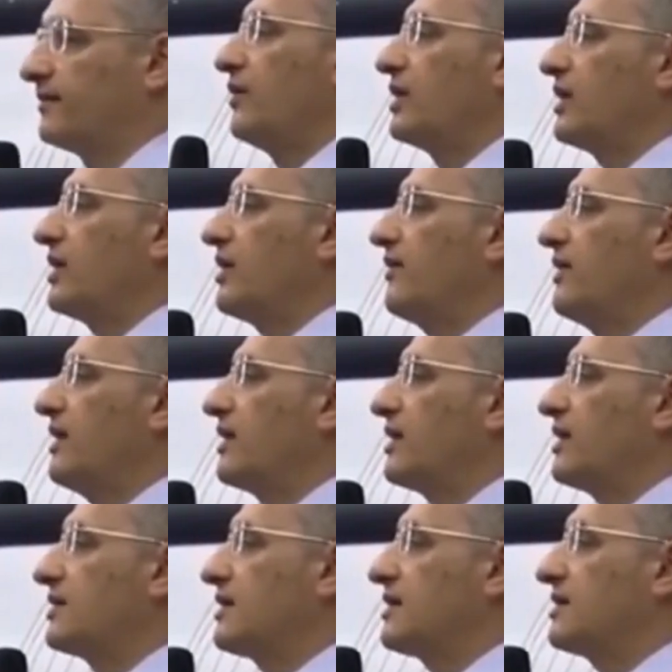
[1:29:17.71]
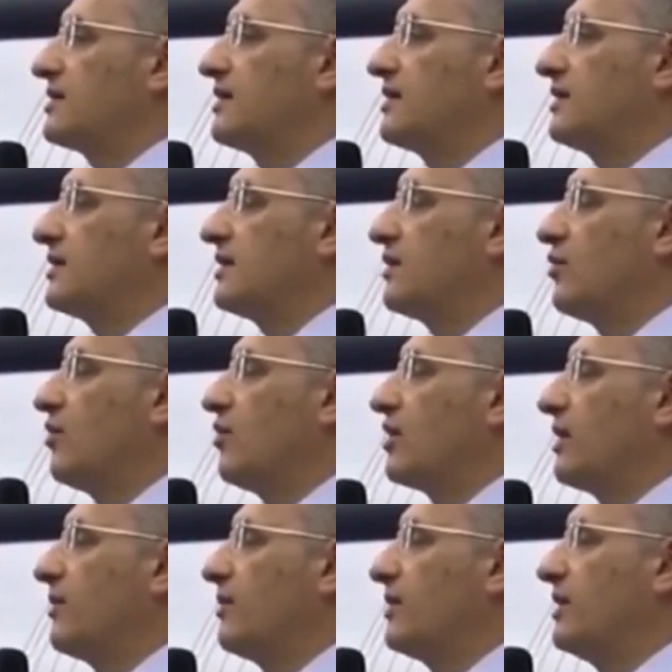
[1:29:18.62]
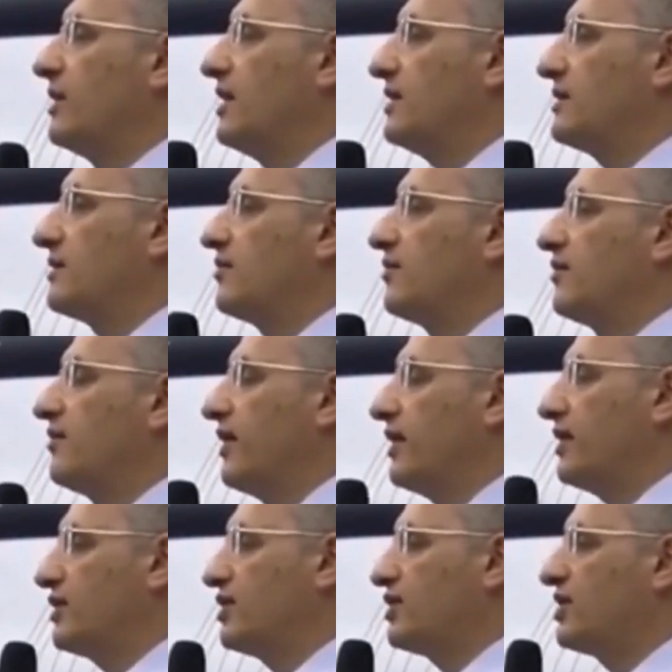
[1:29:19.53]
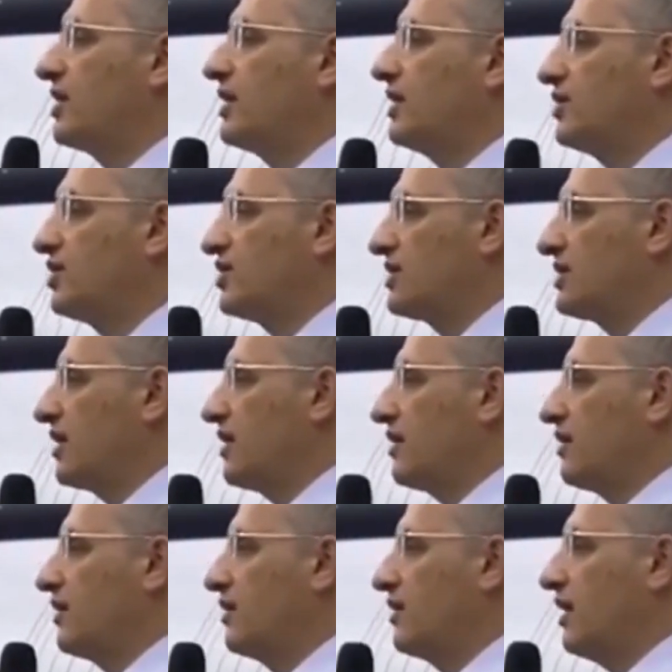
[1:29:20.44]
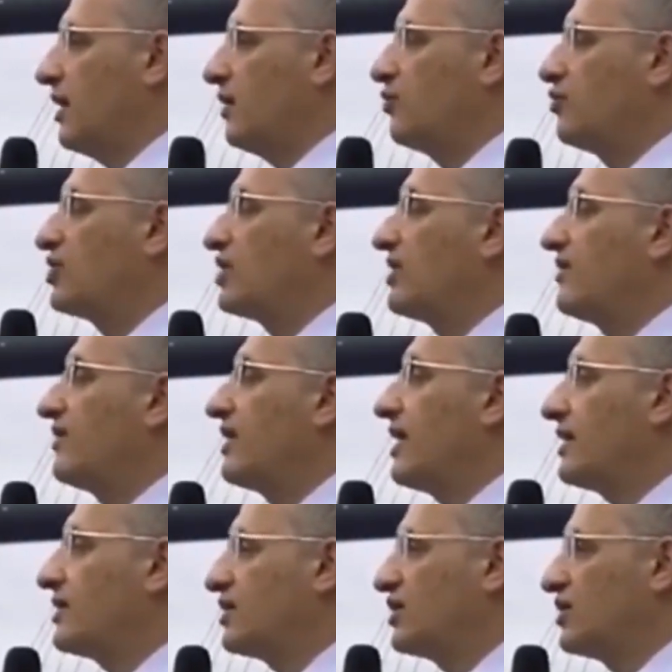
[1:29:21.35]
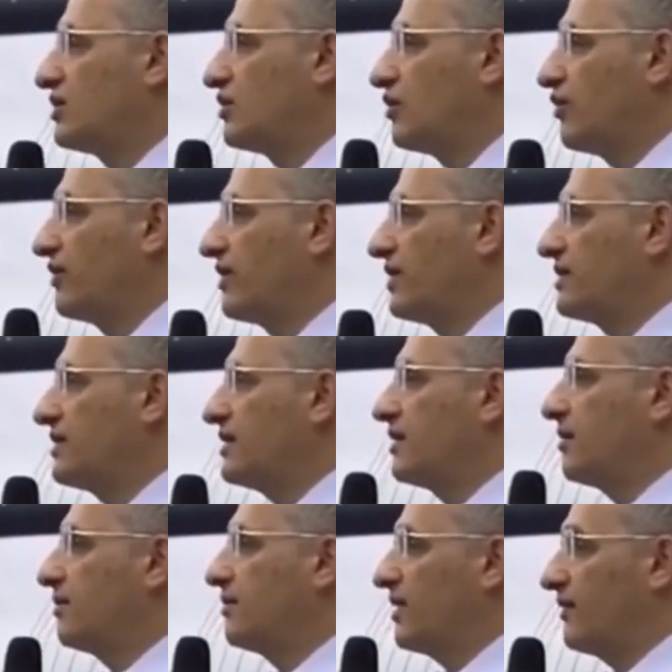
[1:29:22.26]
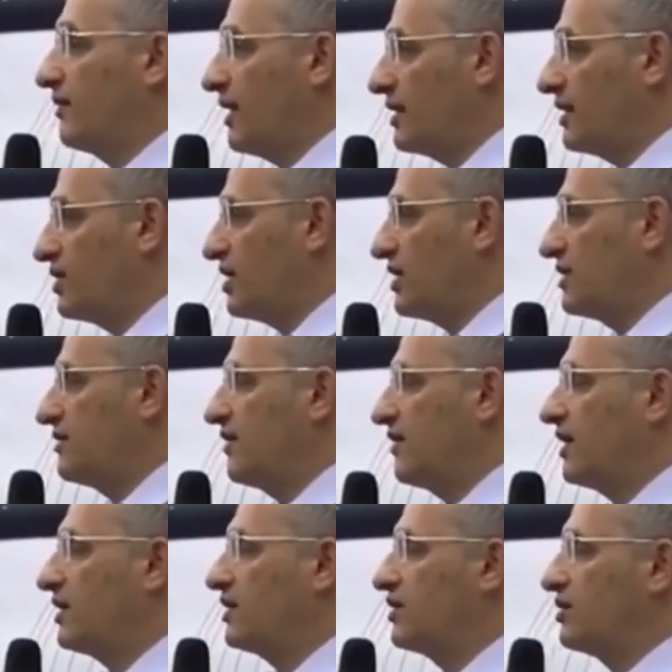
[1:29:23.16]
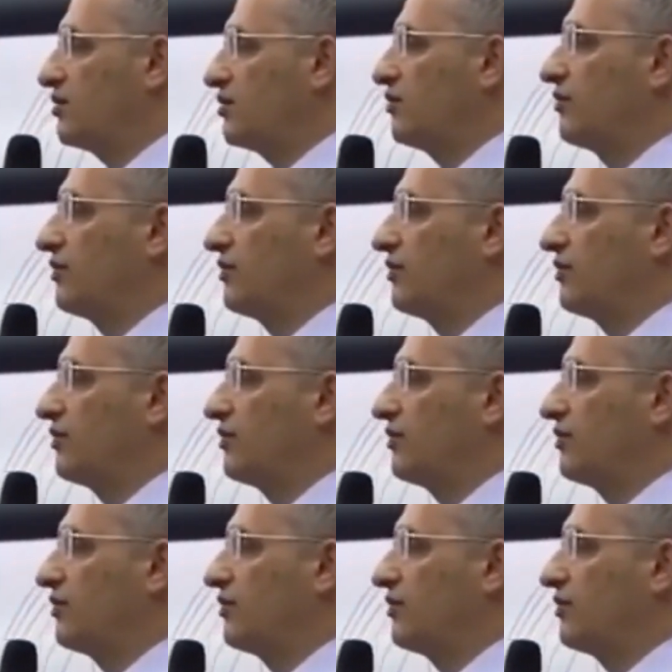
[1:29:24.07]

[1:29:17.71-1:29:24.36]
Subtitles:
A pine branch with needles works for 24 hours, but it's better to wear it for 12 hours and replace it after 12 hours.